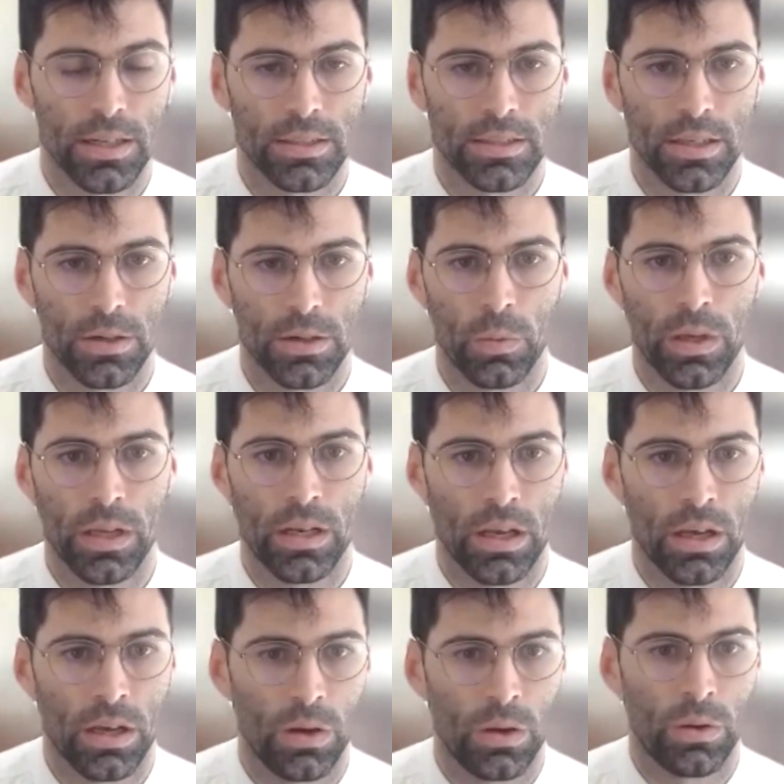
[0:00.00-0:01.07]
And so we
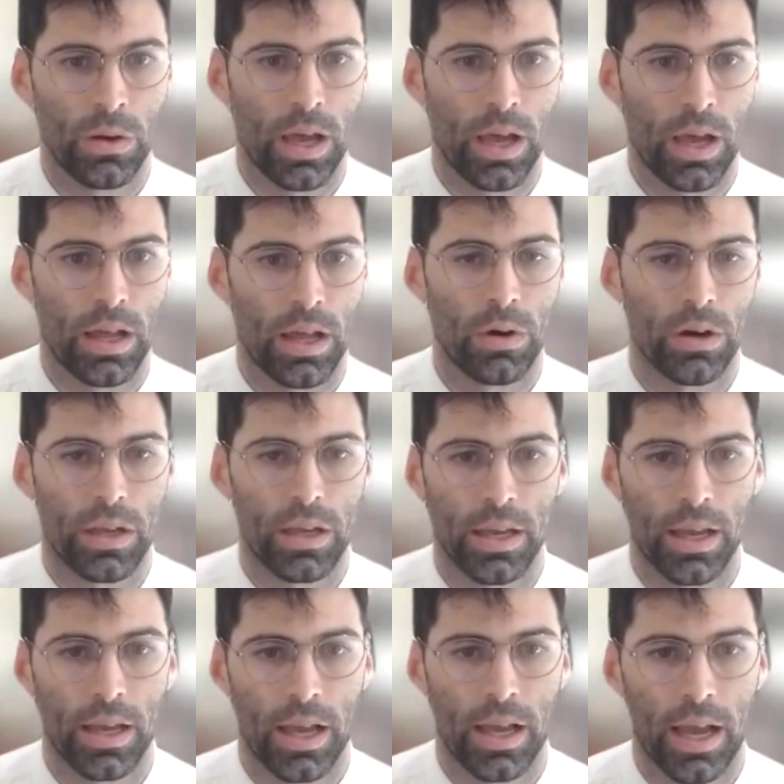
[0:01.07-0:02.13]
know, kind of working
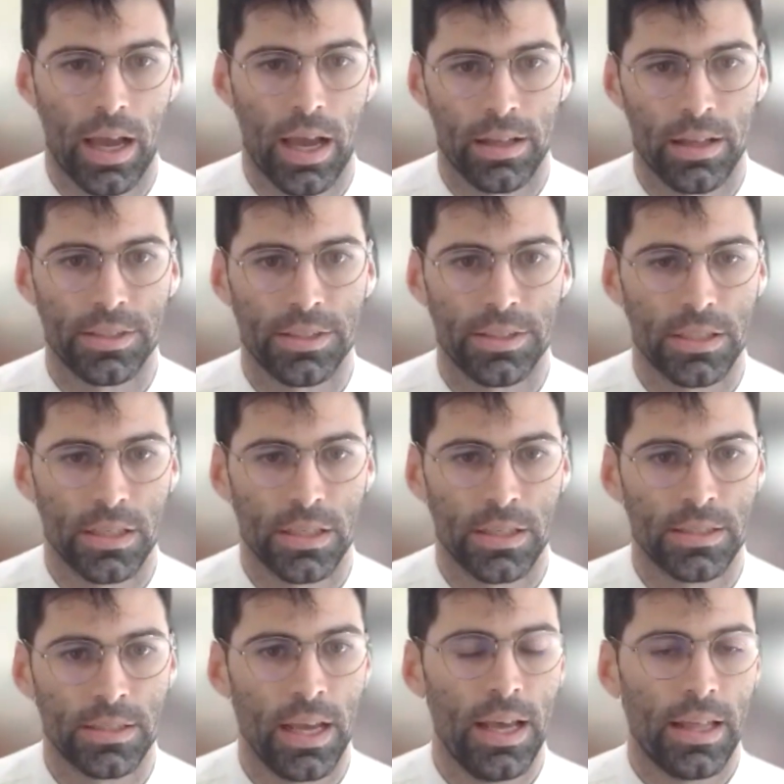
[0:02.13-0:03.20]
in college
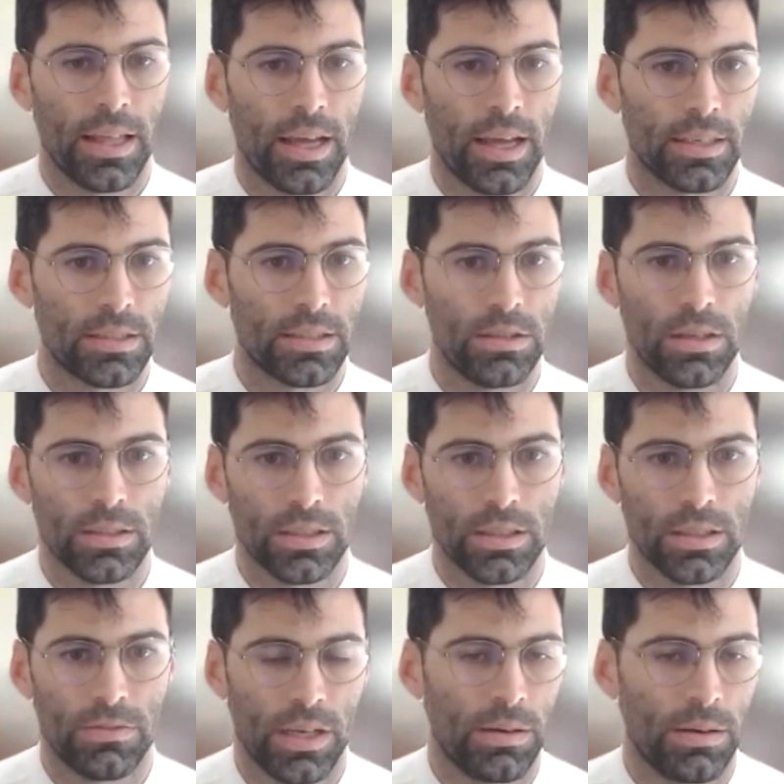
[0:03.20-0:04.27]
admissions, that students
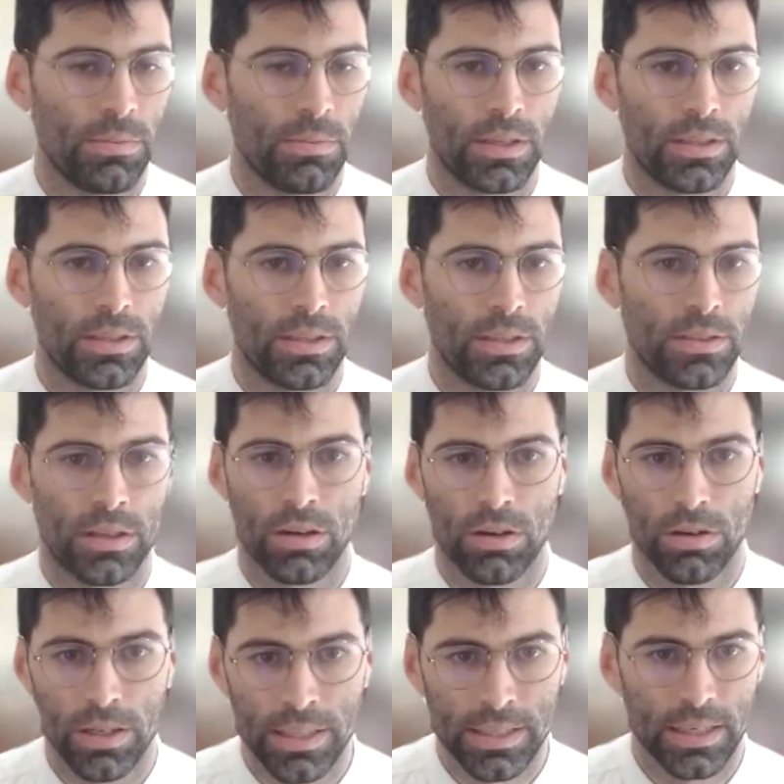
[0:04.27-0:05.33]
and families are
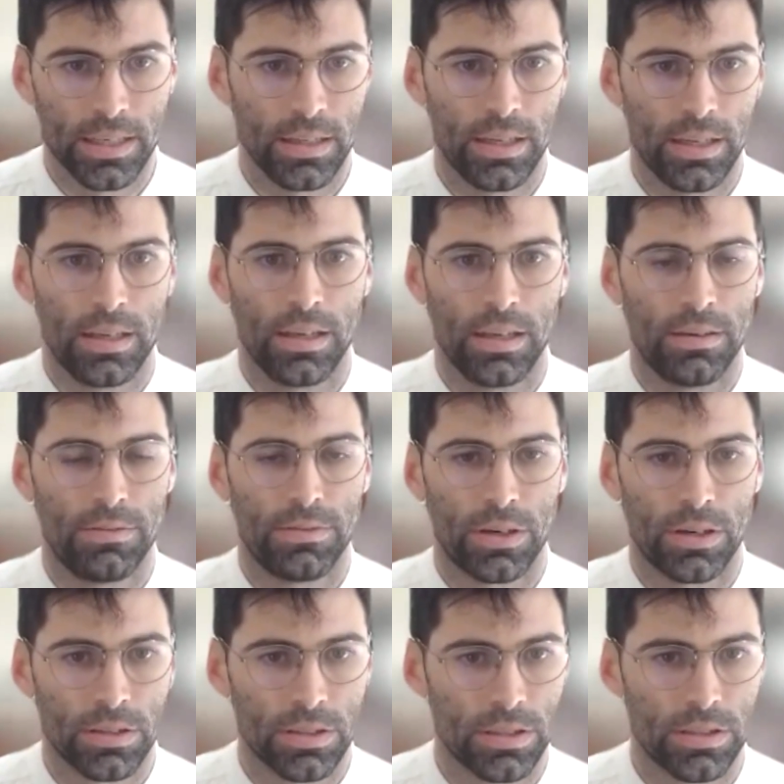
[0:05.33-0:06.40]
increasingly
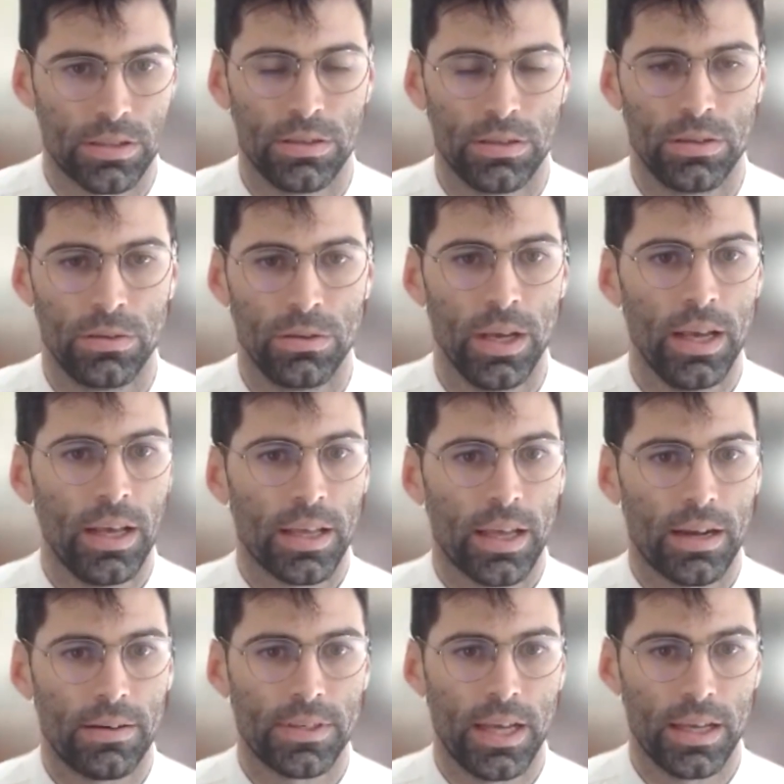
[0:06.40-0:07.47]
averse to
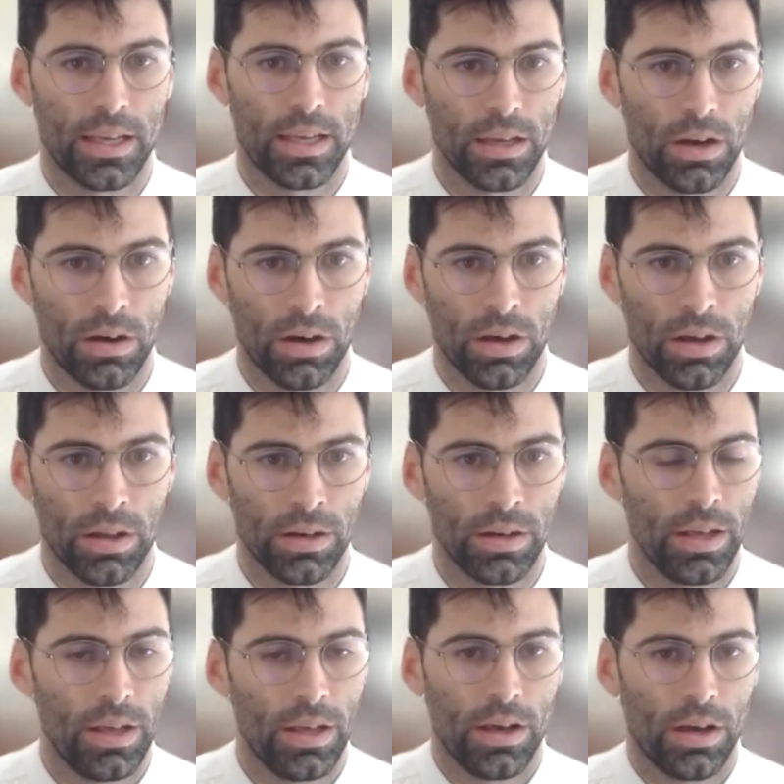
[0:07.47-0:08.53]
kind of taking on
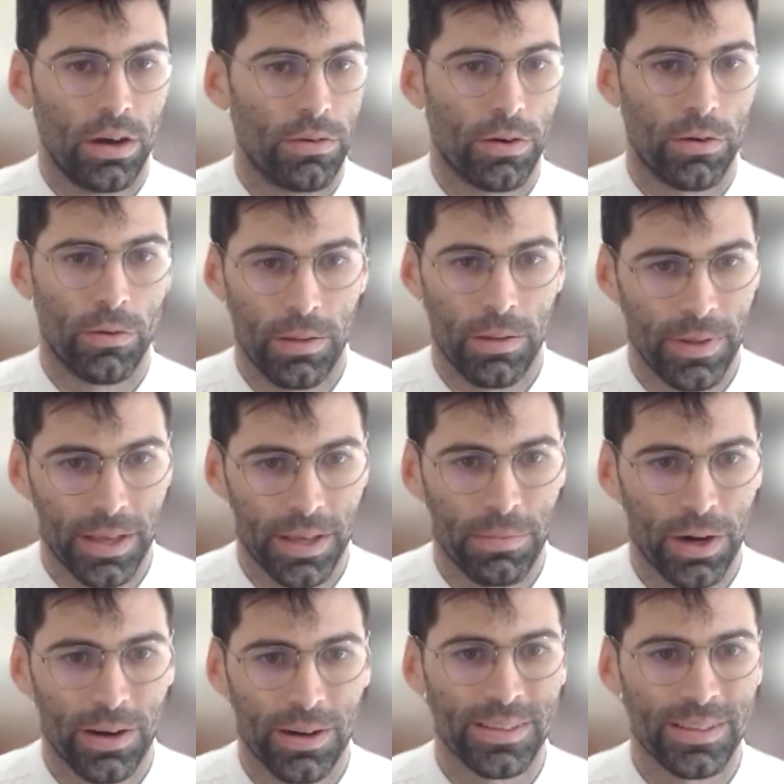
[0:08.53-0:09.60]
overwhelming
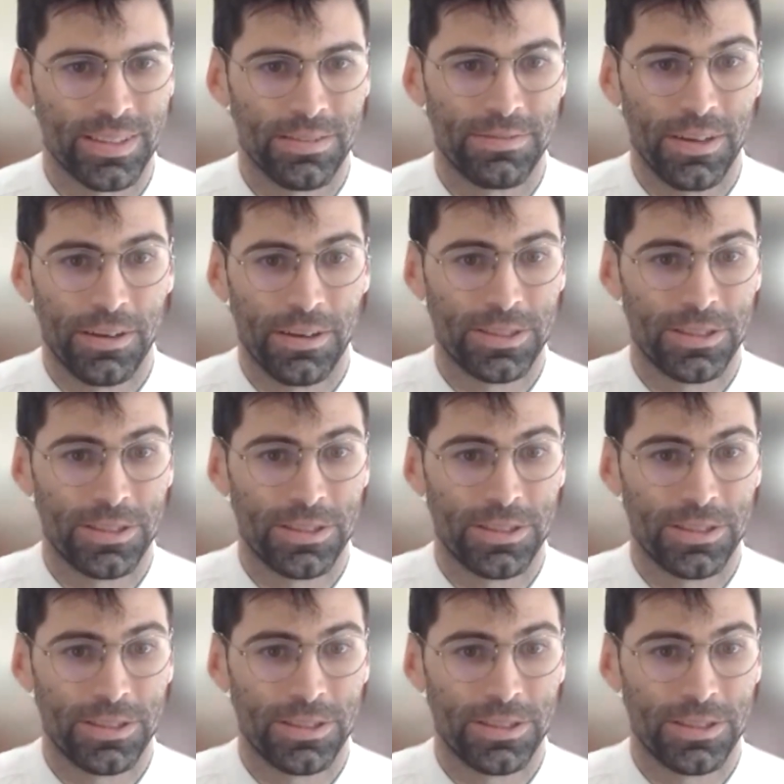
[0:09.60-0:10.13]
burdens of